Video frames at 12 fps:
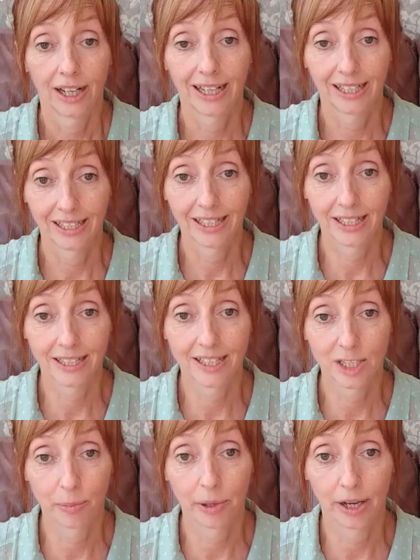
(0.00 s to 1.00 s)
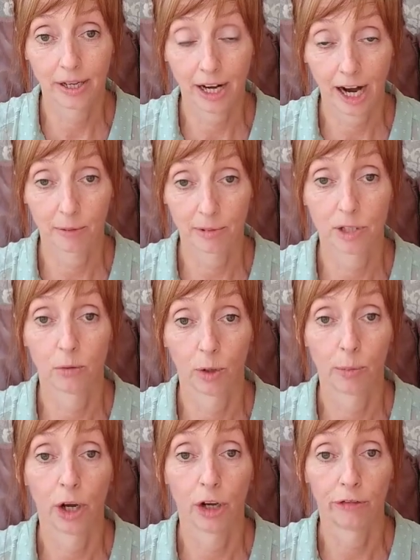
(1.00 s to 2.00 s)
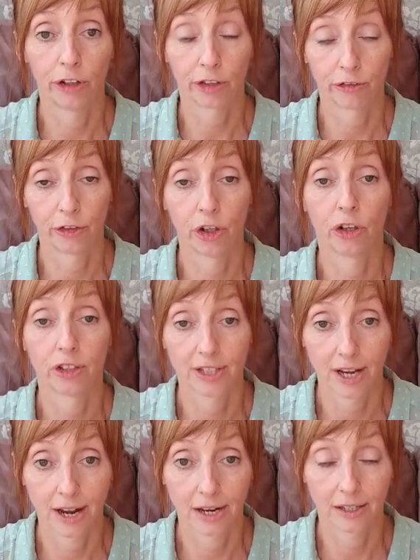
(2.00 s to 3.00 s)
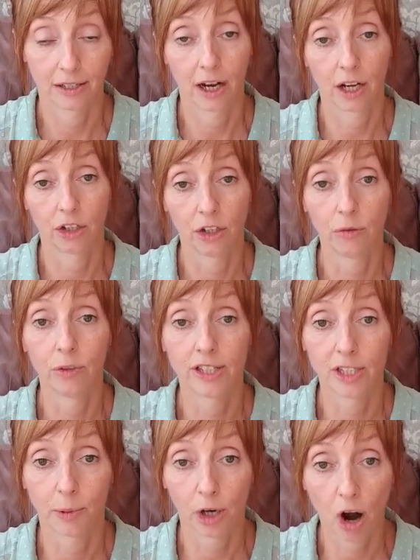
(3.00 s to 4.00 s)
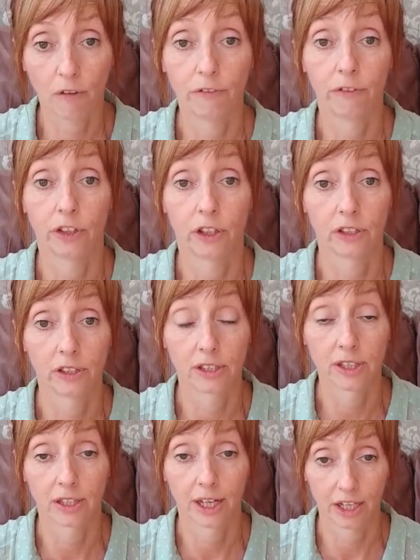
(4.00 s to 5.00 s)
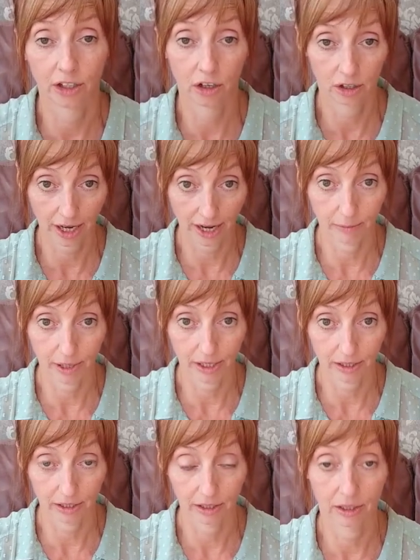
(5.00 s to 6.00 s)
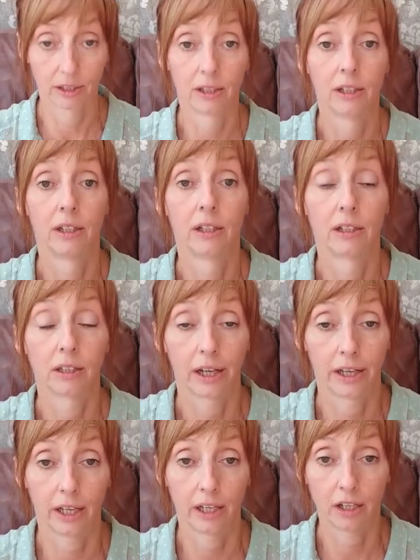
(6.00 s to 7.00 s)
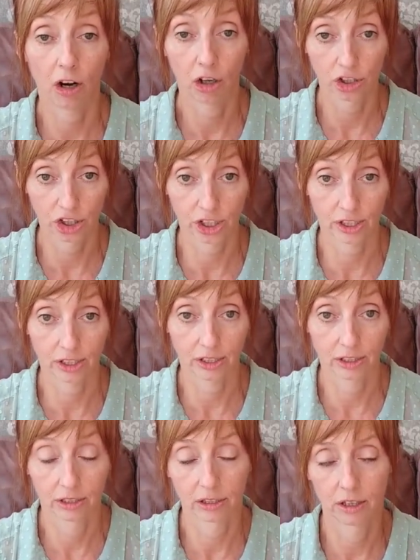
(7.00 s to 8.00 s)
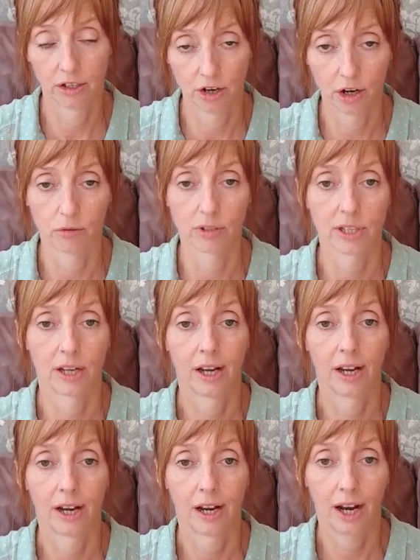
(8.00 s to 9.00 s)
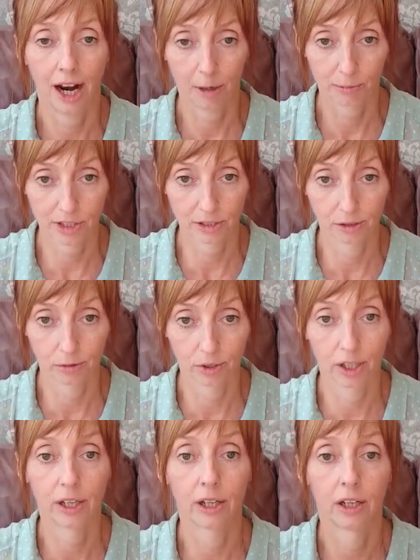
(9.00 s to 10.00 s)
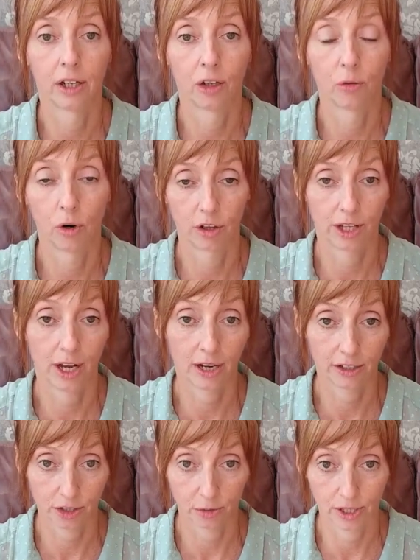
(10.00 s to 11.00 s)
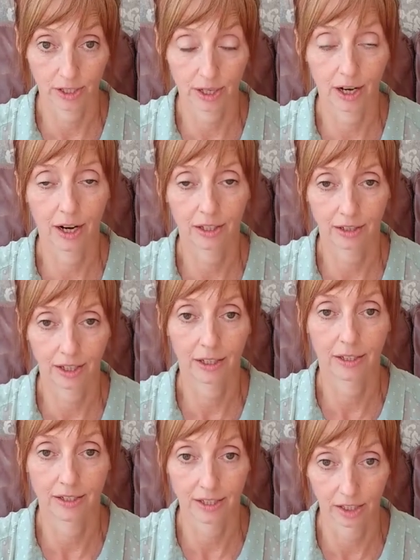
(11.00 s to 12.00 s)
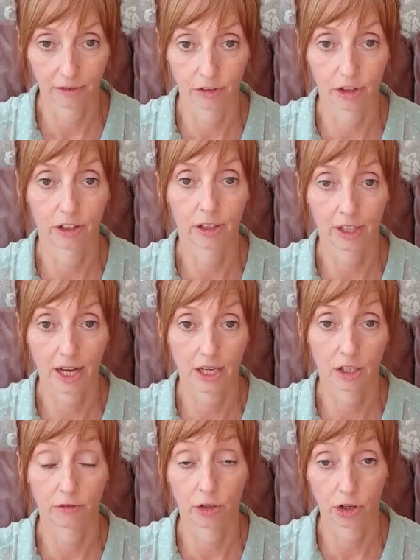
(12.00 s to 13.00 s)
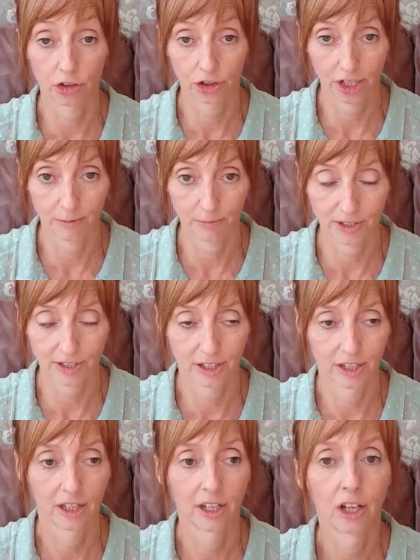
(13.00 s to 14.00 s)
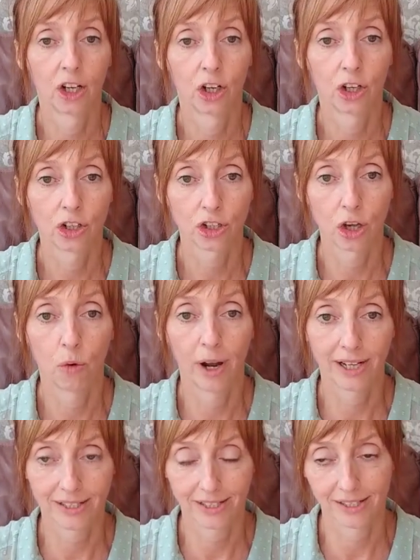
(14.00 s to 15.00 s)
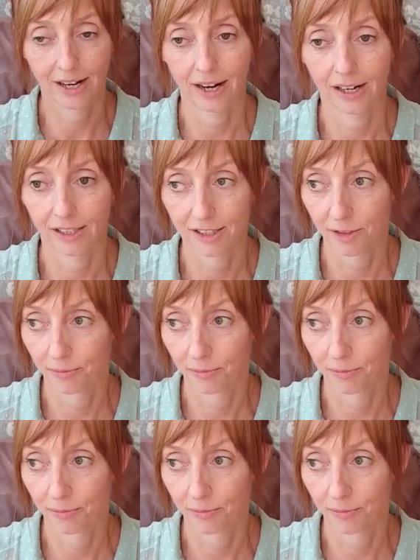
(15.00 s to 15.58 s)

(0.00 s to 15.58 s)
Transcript: It needs to be absolutely perfect for your day, and you need to be confident in your cake maker that he or she knows absolutely what they are doing and they can deliver the cake of your dreams. So where to start?